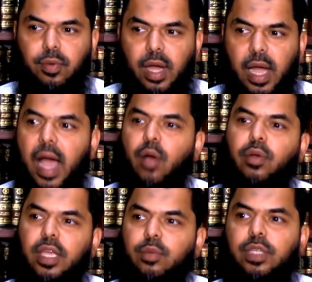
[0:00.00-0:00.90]
how
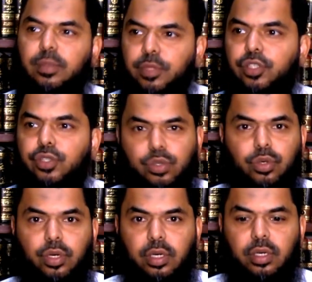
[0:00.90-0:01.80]
can we be
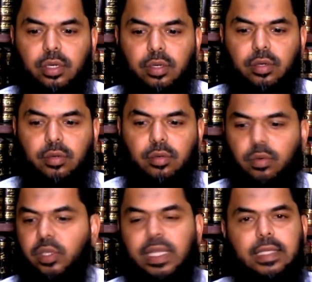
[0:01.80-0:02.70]
sure
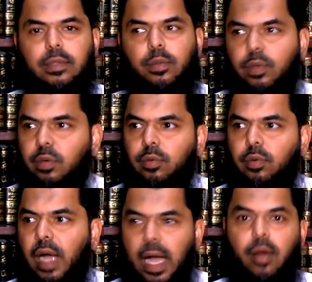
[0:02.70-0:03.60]
where that
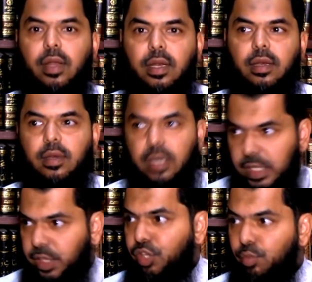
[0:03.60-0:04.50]
how did
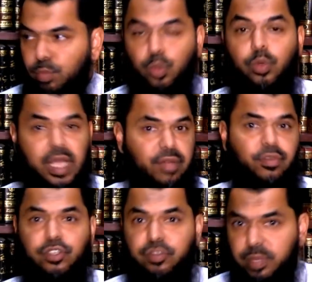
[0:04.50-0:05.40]
did the moon
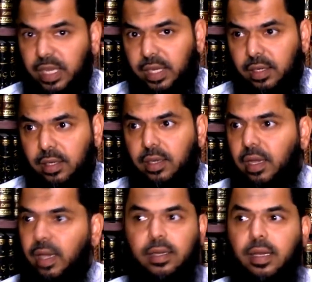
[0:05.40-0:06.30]
ever split
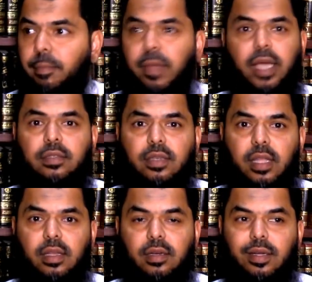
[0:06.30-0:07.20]
and come back
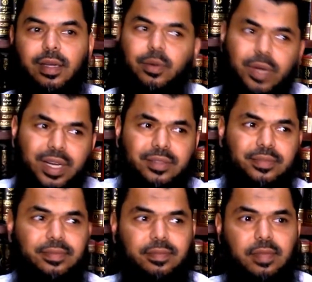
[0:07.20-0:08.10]
together? Well,
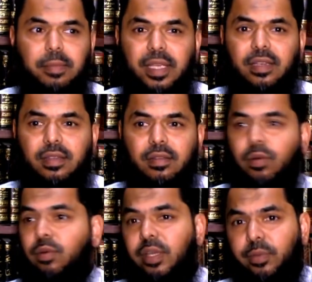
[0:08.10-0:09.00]
I mean, the
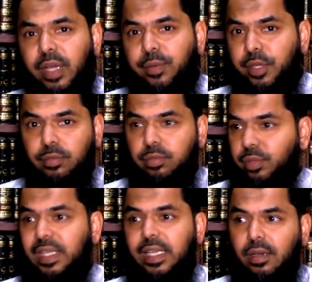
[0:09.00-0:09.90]
only way we could
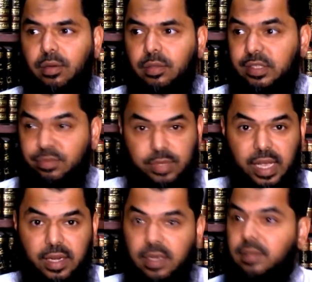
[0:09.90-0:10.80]
really know is if we
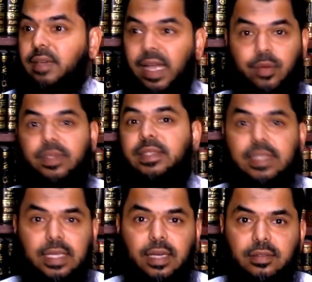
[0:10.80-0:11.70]
had
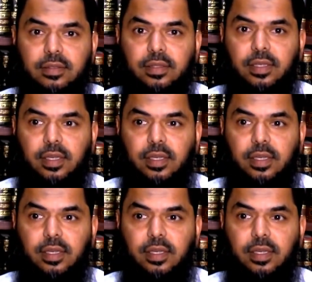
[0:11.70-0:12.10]
eyewitness accounts.